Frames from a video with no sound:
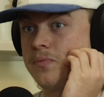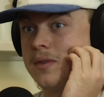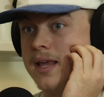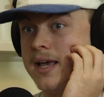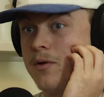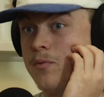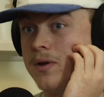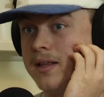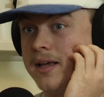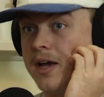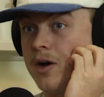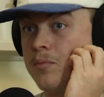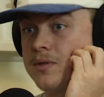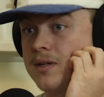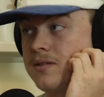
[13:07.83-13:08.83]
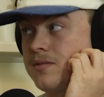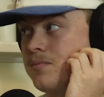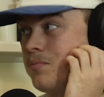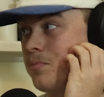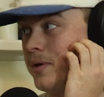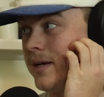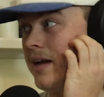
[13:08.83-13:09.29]
it really helps us
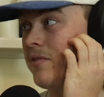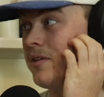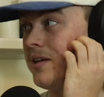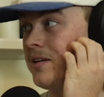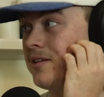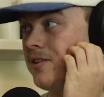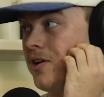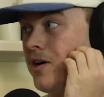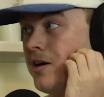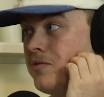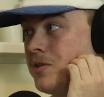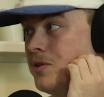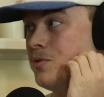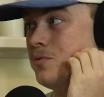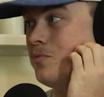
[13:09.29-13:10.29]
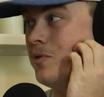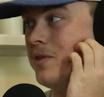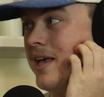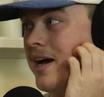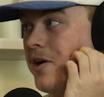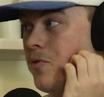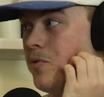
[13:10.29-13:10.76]
bring everything to life, because
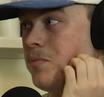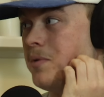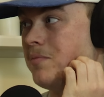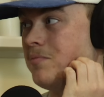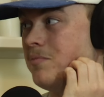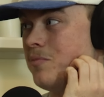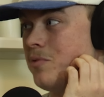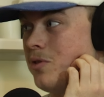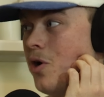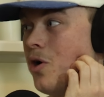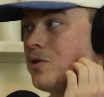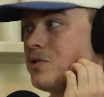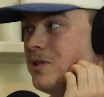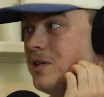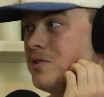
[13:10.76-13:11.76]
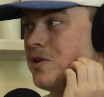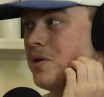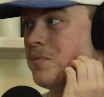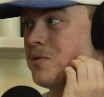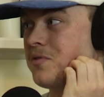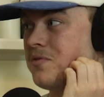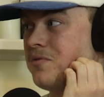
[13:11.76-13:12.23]
without her we'd be lost in
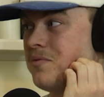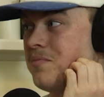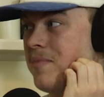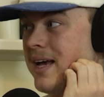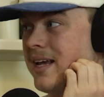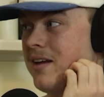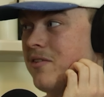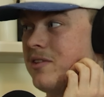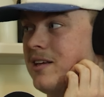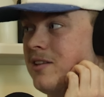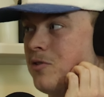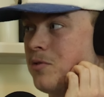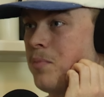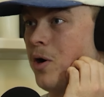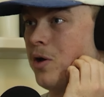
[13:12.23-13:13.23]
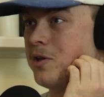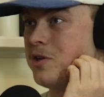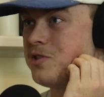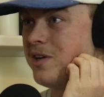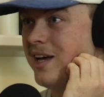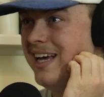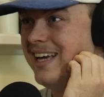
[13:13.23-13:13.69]
terms of making everything look
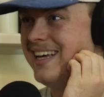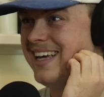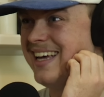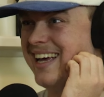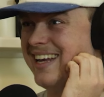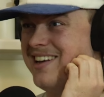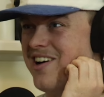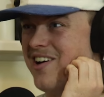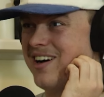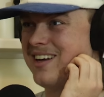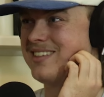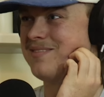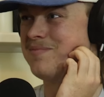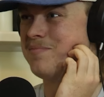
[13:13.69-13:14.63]
polished and nice.